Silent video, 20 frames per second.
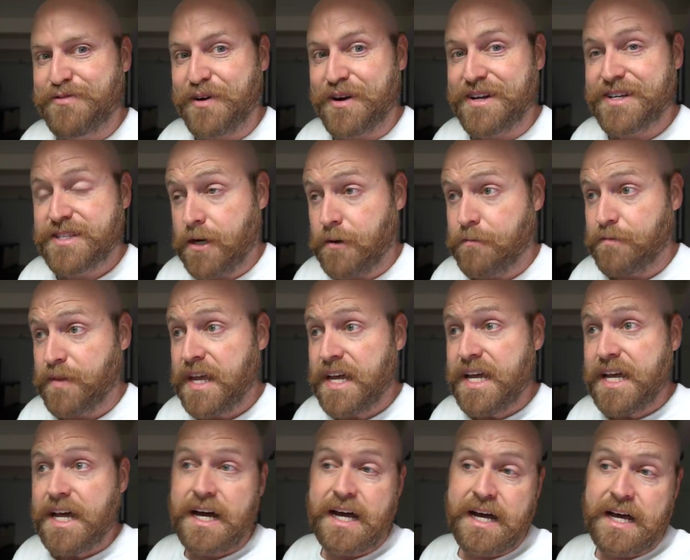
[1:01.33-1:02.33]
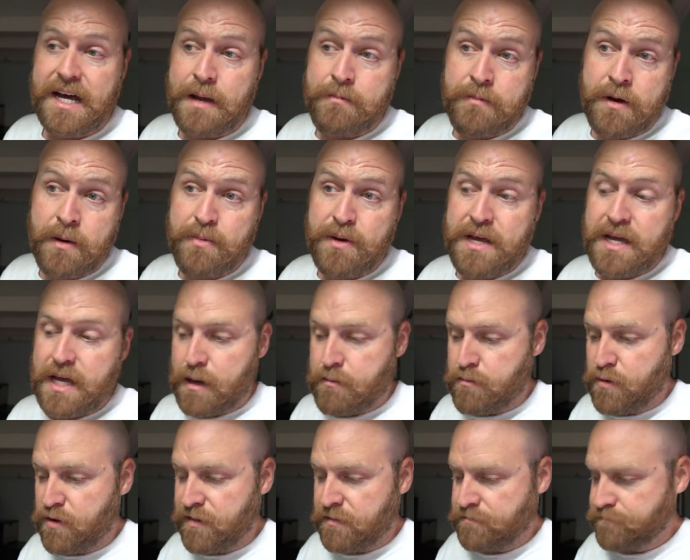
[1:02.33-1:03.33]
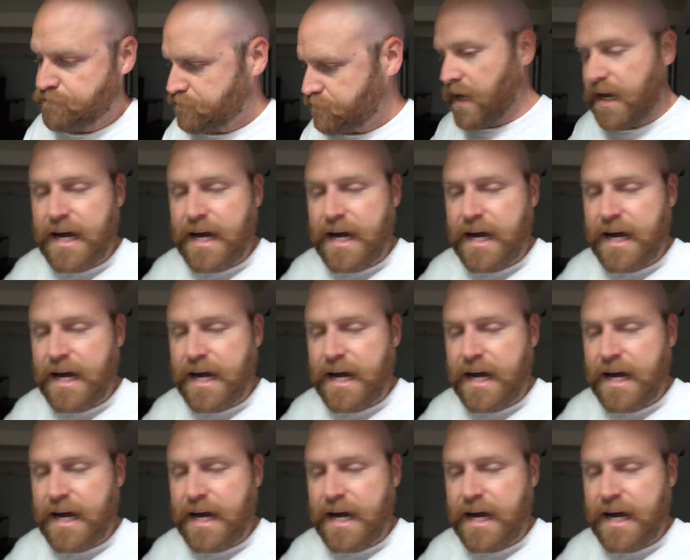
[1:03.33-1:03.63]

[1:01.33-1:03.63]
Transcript: for it. So uh, I'm up. I'm moving.